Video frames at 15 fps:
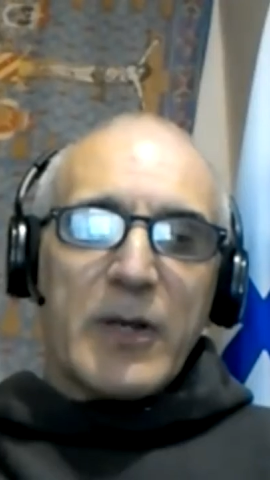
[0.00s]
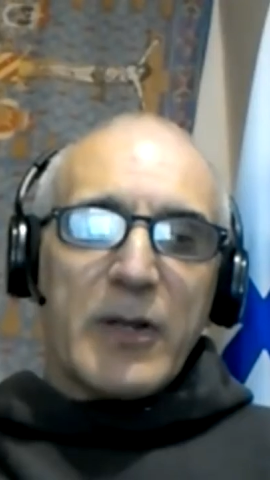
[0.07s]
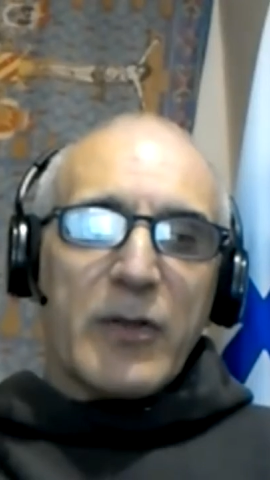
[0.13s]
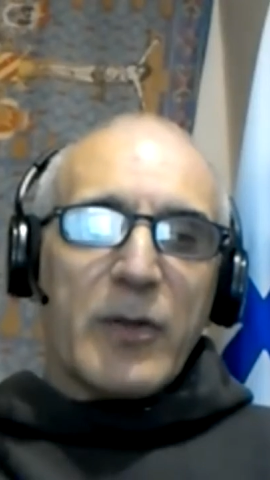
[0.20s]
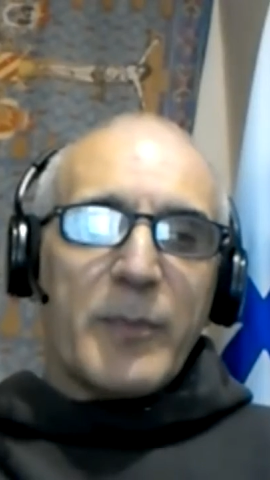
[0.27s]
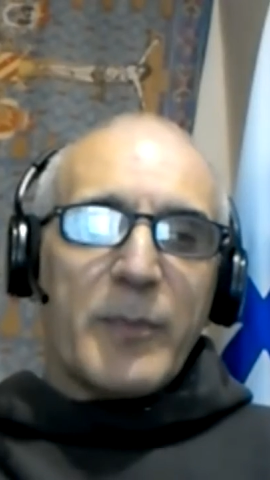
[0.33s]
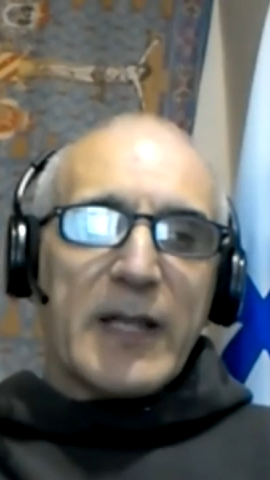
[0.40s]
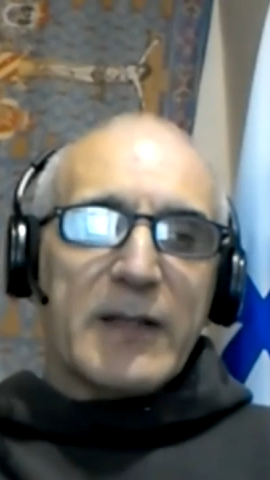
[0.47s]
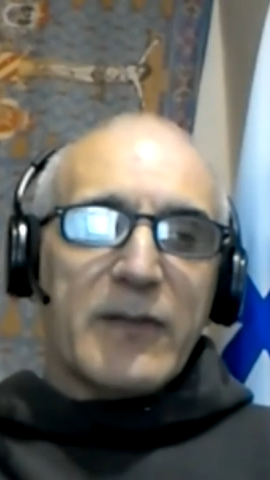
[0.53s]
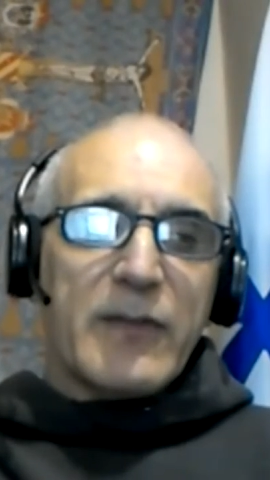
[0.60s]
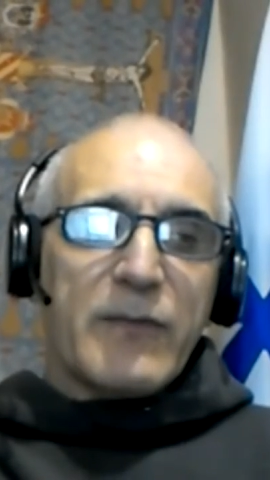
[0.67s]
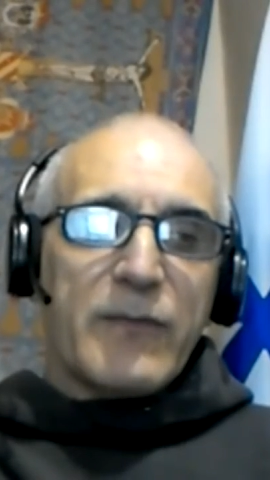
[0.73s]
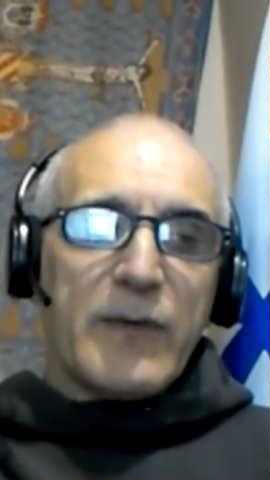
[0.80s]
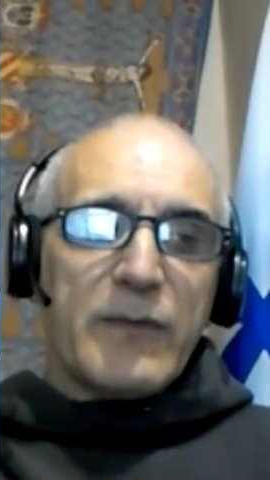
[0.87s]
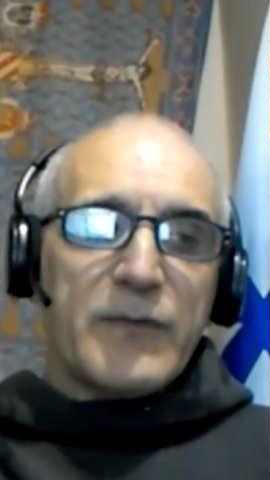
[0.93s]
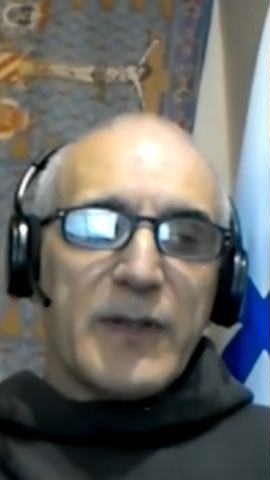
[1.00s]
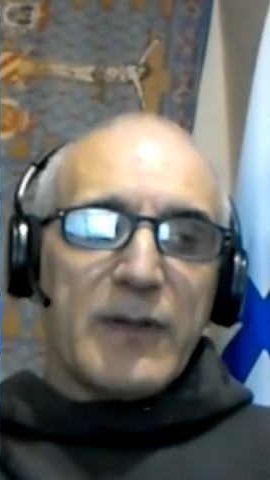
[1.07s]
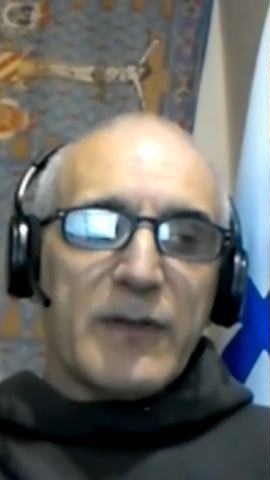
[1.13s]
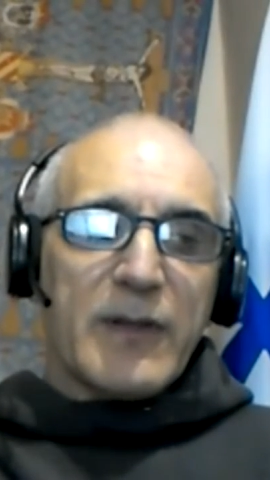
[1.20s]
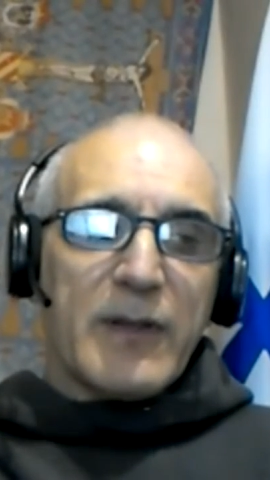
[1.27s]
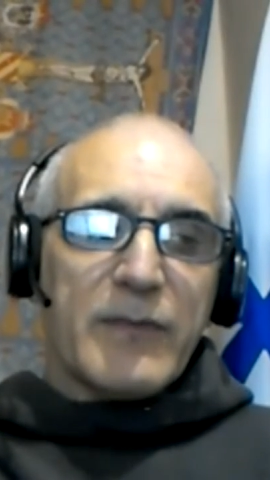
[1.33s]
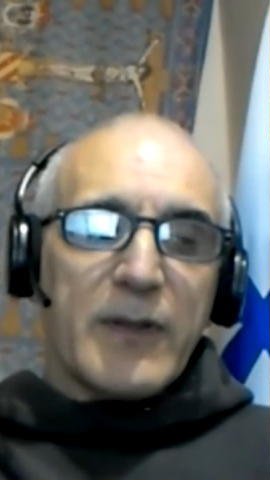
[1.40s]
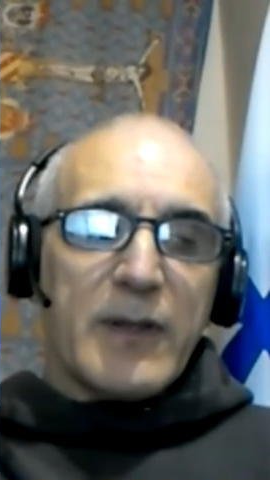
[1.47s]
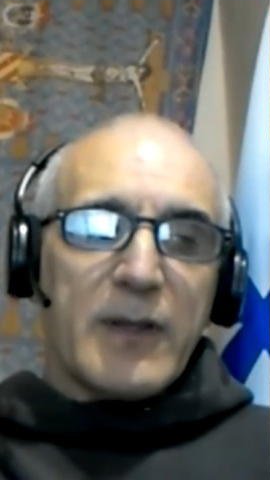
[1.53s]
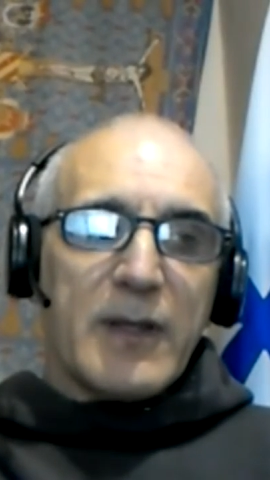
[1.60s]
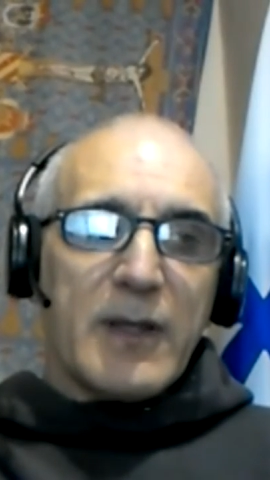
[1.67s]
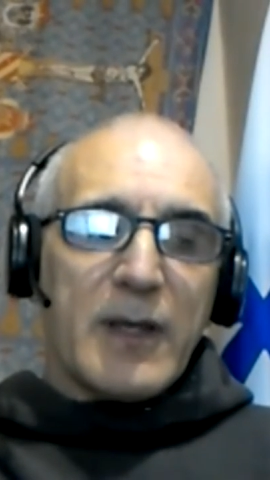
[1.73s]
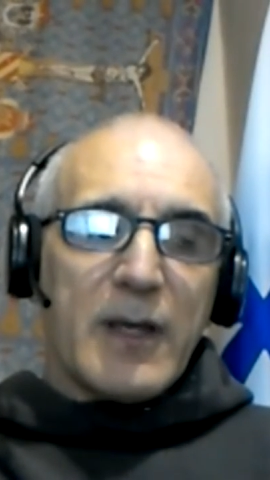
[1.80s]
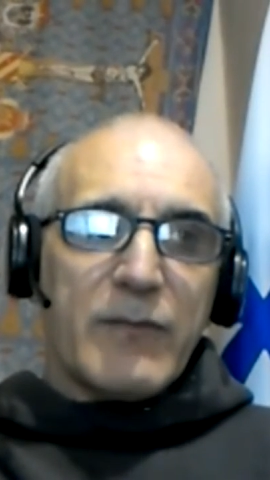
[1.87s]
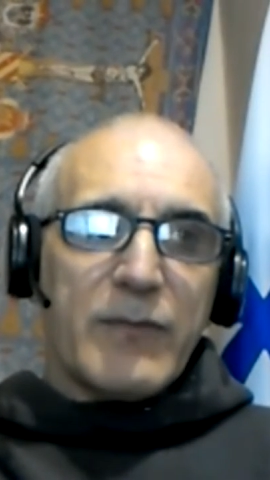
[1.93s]
to go back to the 50s
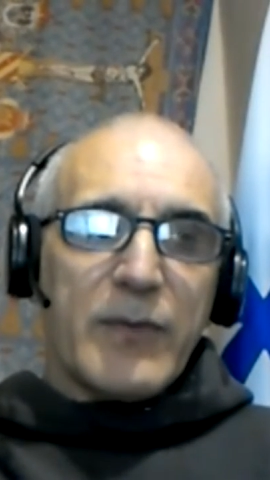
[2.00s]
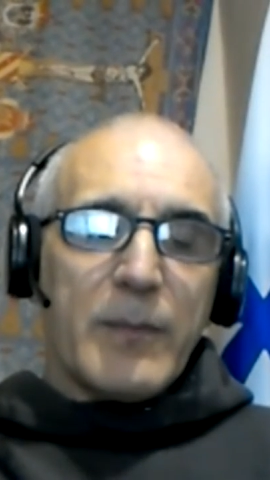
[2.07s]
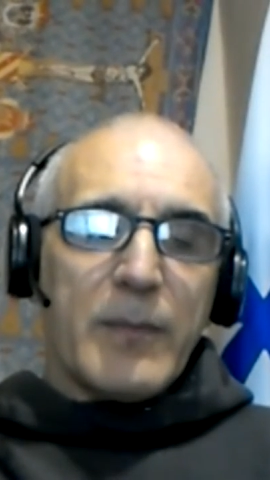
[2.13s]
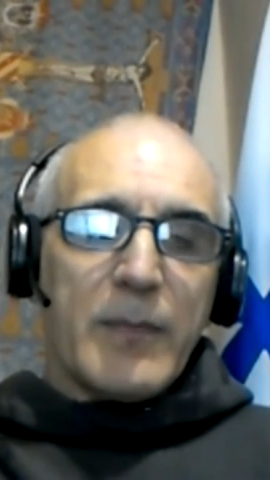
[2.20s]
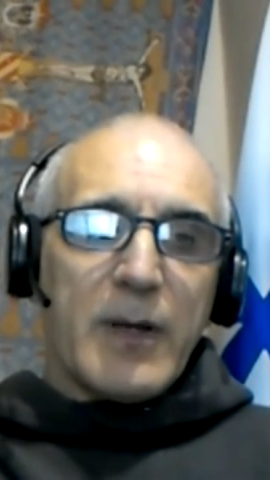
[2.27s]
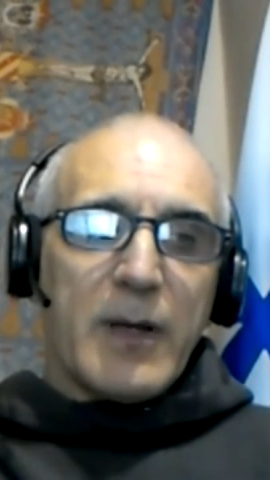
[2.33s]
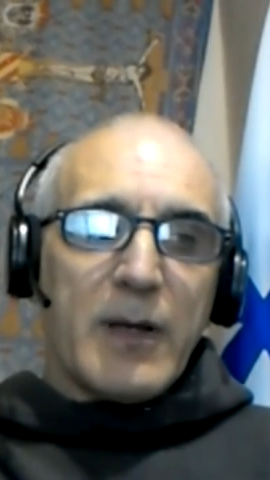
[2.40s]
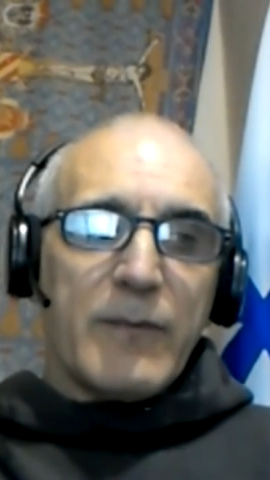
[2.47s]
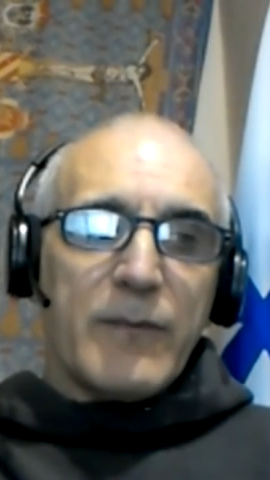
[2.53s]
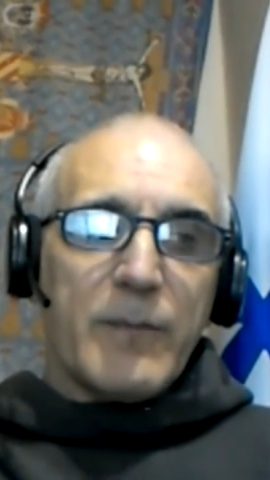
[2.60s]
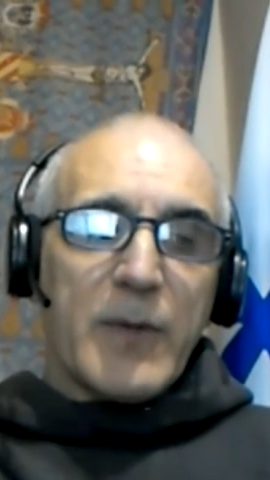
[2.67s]
of